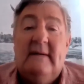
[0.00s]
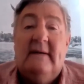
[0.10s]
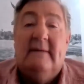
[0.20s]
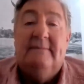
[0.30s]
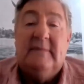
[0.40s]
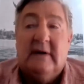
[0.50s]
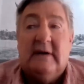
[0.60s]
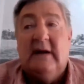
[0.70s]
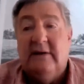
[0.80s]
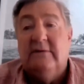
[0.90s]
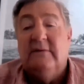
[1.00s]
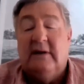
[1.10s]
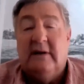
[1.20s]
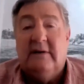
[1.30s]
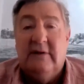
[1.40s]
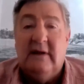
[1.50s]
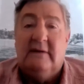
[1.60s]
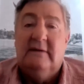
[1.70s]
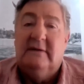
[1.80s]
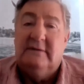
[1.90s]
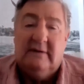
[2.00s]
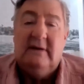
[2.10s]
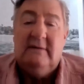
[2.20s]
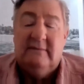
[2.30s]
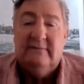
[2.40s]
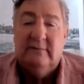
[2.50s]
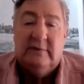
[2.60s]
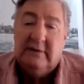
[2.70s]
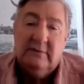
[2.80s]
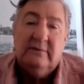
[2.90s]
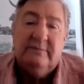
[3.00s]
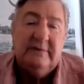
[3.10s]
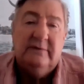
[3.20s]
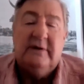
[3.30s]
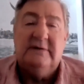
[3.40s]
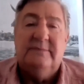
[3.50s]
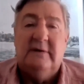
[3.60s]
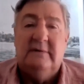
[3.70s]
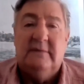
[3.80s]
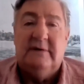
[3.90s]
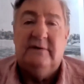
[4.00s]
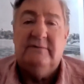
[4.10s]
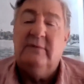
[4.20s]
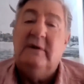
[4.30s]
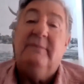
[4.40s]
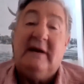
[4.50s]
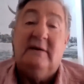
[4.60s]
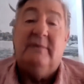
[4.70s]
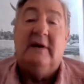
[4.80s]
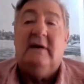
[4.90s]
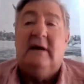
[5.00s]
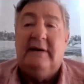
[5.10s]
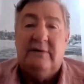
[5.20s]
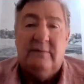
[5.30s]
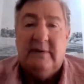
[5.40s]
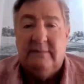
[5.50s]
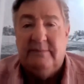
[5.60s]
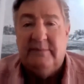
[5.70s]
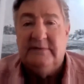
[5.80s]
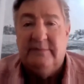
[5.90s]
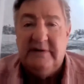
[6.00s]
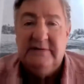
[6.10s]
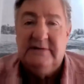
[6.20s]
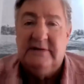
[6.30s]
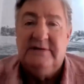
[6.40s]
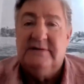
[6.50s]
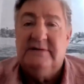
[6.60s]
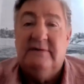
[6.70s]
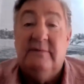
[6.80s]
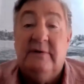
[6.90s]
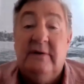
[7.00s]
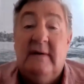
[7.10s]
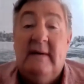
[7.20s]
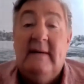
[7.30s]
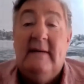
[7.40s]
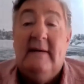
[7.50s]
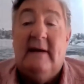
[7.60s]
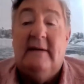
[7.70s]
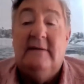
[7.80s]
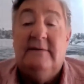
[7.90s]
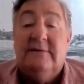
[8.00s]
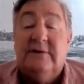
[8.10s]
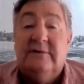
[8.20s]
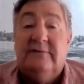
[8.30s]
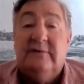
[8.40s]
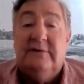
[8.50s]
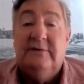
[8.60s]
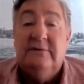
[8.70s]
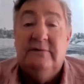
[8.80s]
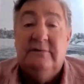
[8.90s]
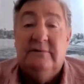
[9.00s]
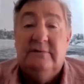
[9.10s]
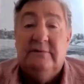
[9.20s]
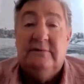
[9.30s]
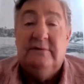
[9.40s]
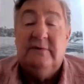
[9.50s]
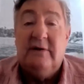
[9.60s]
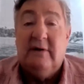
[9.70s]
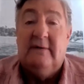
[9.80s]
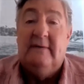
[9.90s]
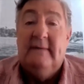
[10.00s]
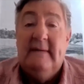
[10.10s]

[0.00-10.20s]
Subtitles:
And I'd like you there. I said, okay, well, then organize my transfer. I went back to bingo, collected all my bits and pieces, said cheers to everybody, and then transferred to Mtoko.